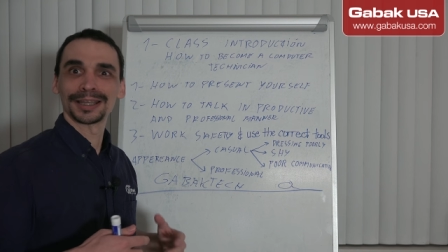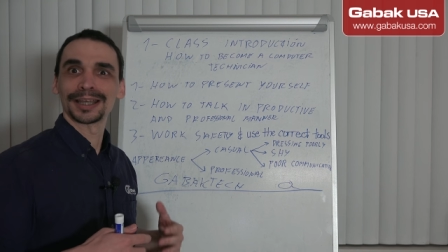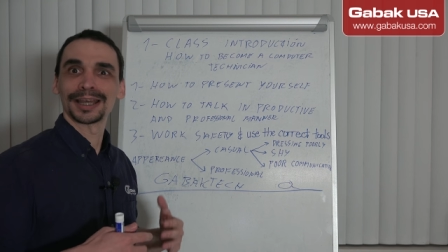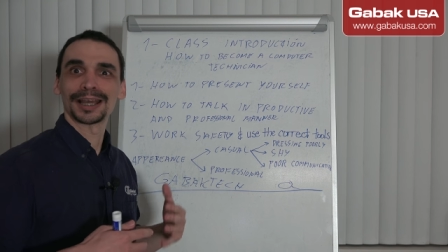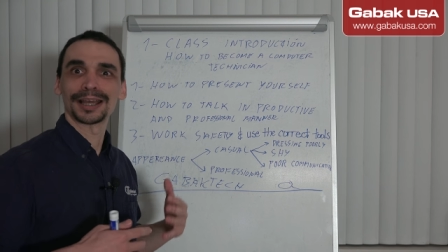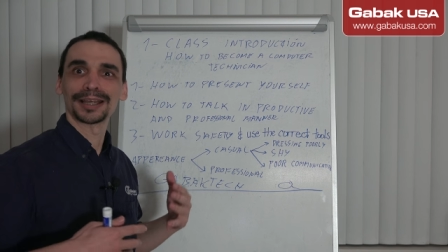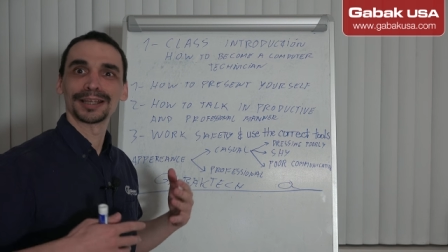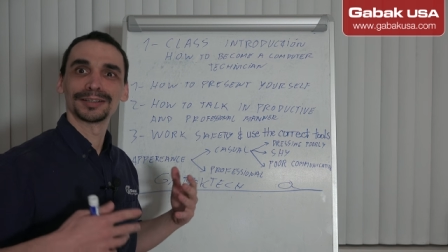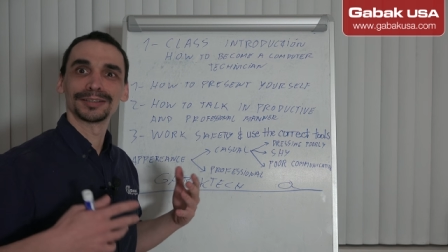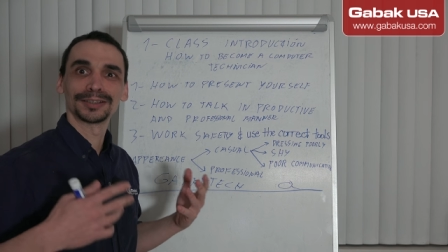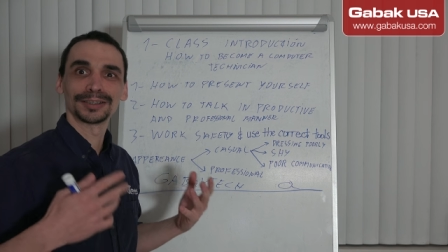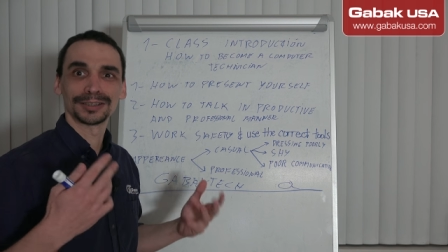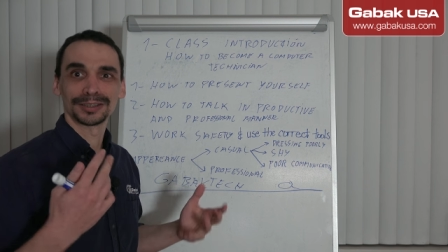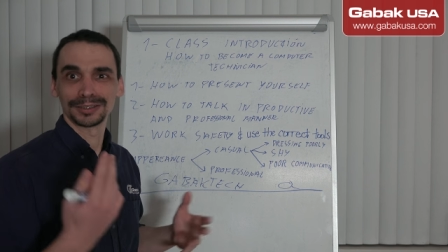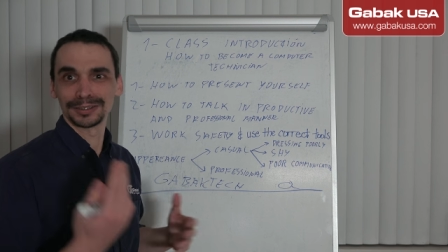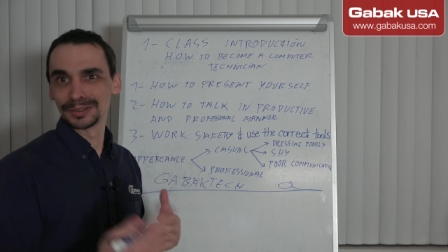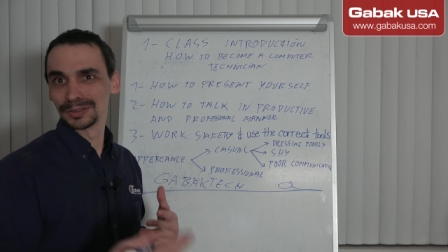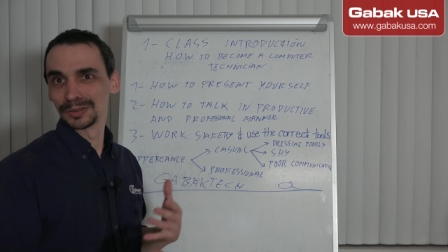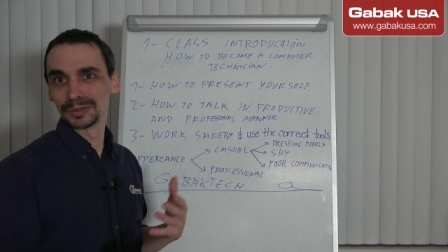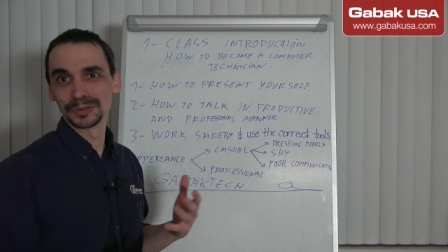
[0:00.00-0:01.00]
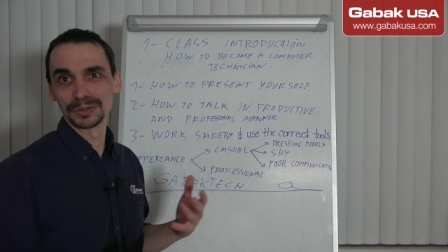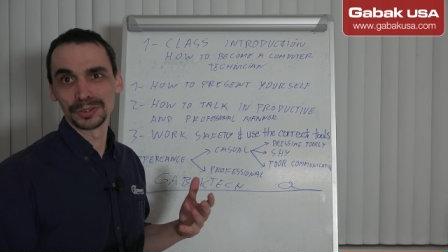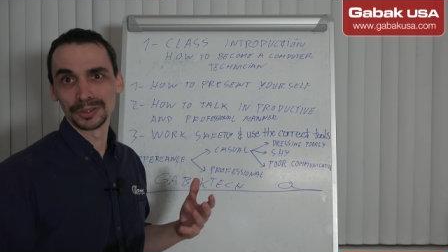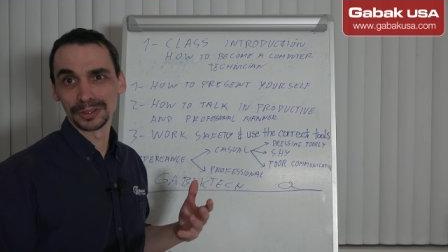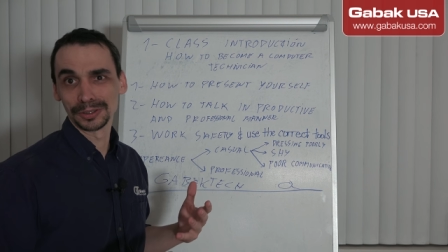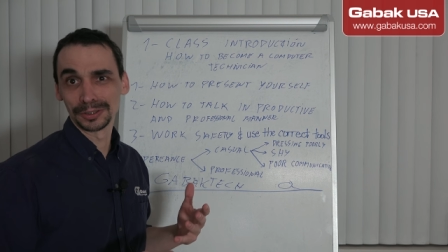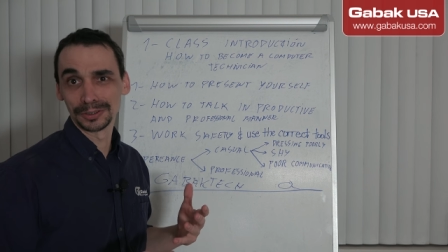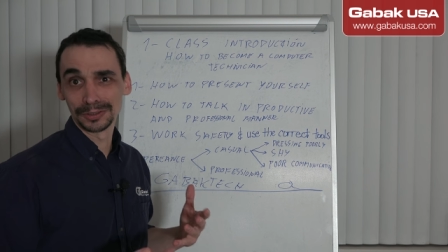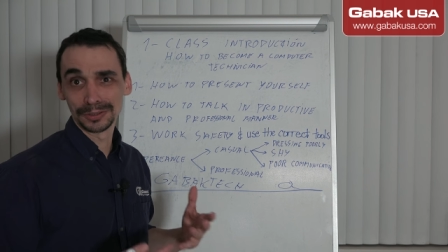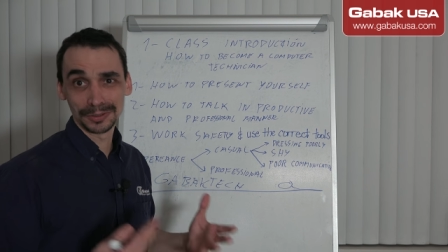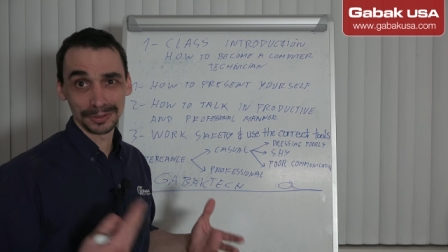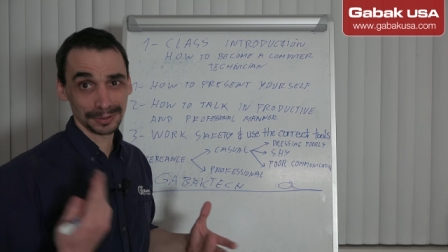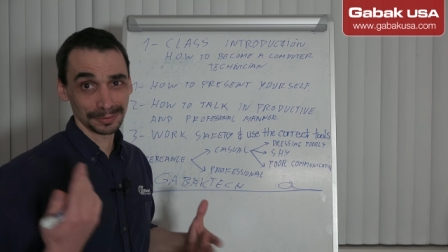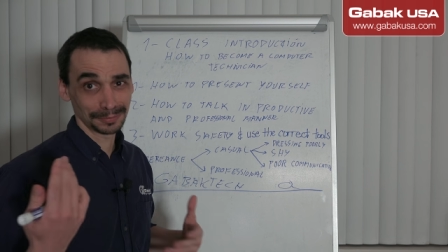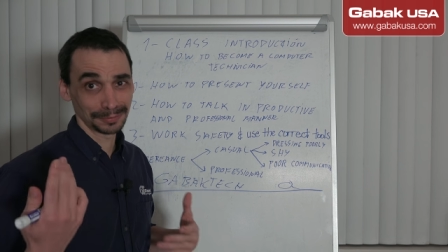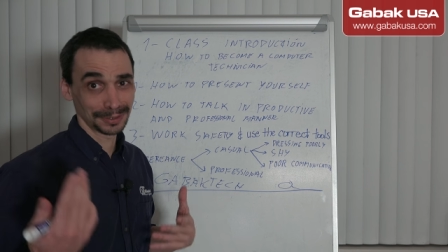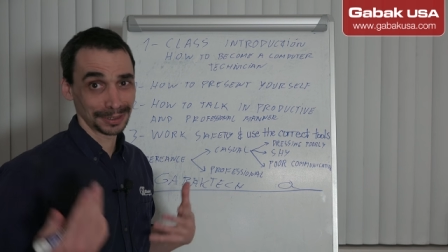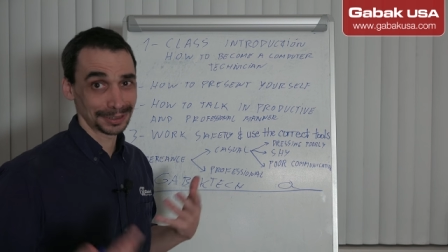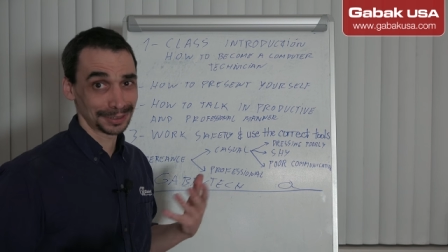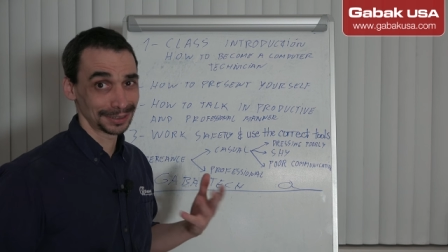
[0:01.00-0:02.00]
and you don't look
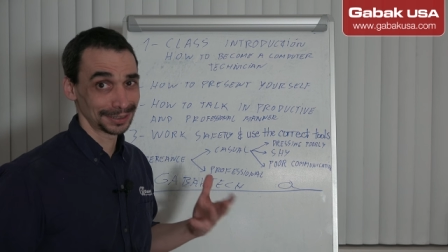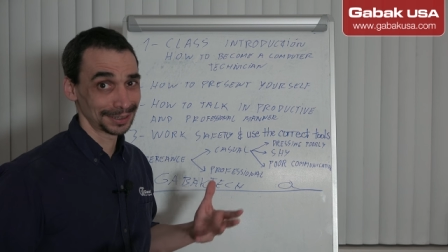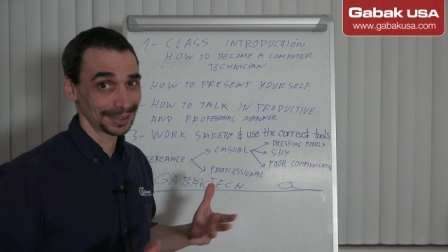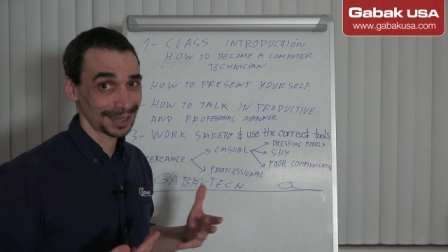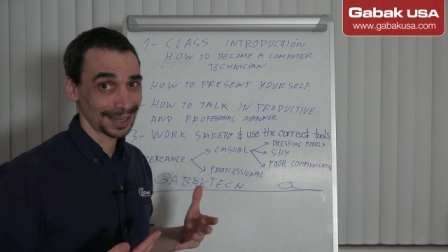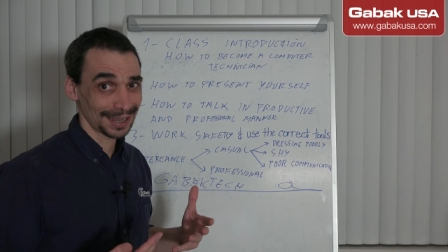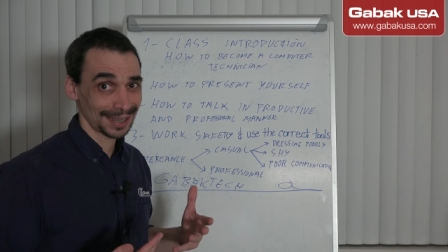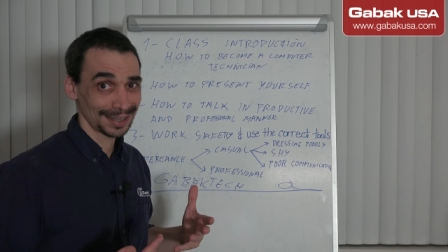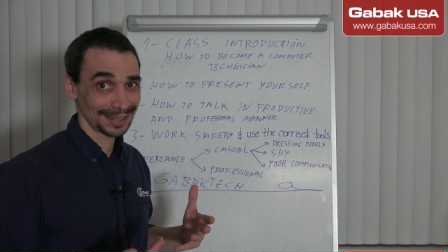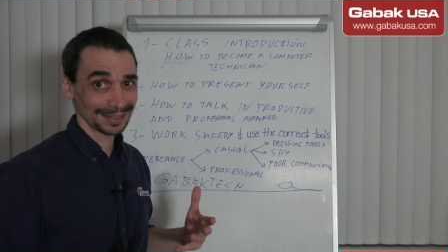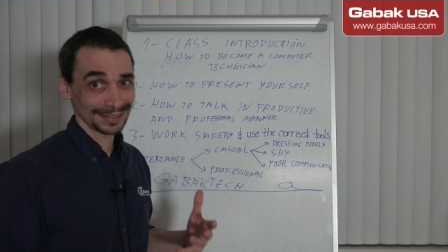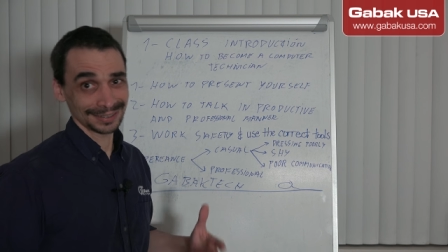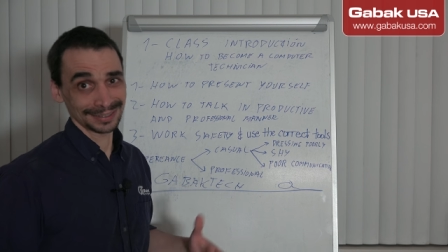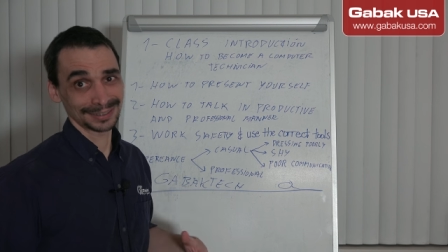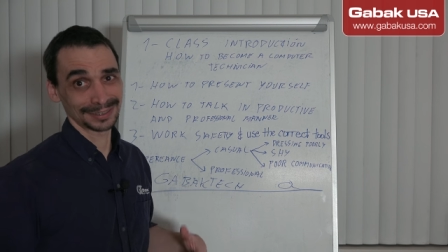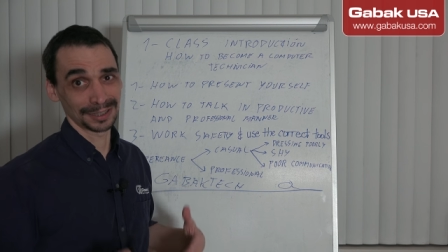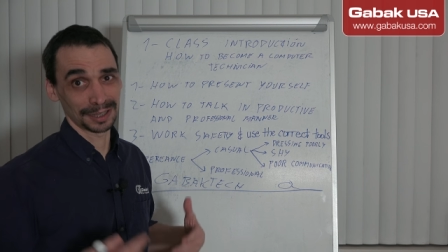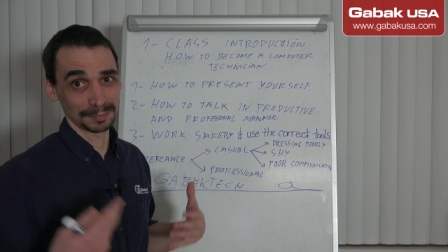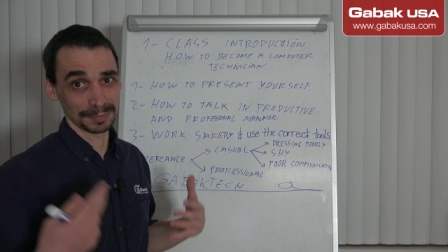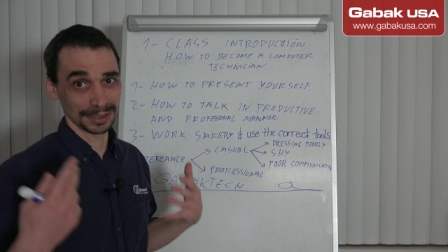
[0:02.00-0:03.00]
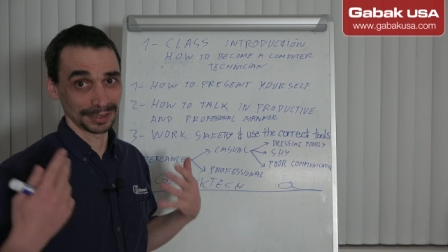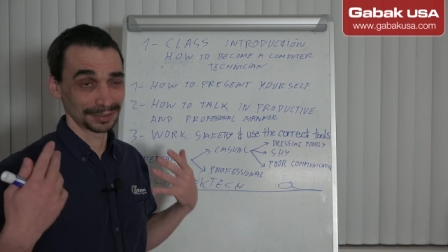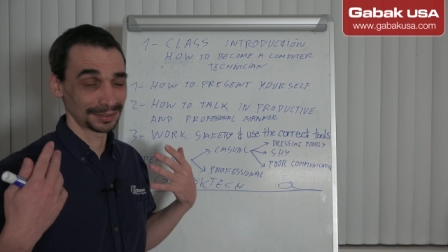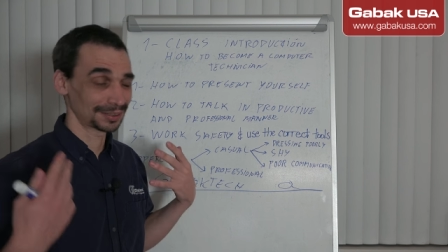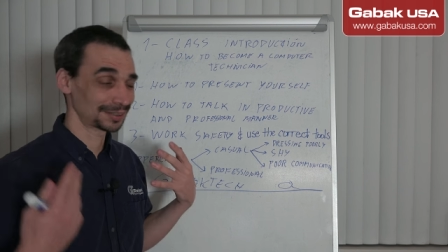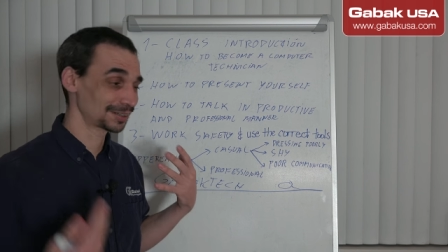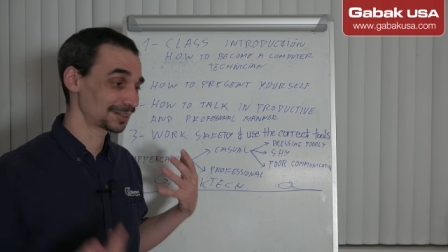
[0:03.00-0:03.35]
very nice, I mean,